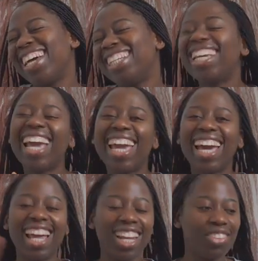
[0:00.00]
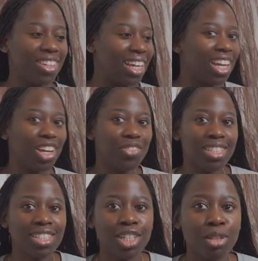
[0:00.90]
yeah, I love it. I love it.
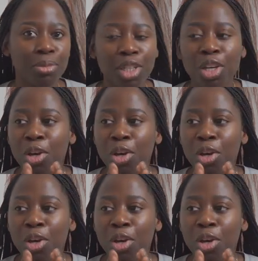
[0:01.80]
It's gonna be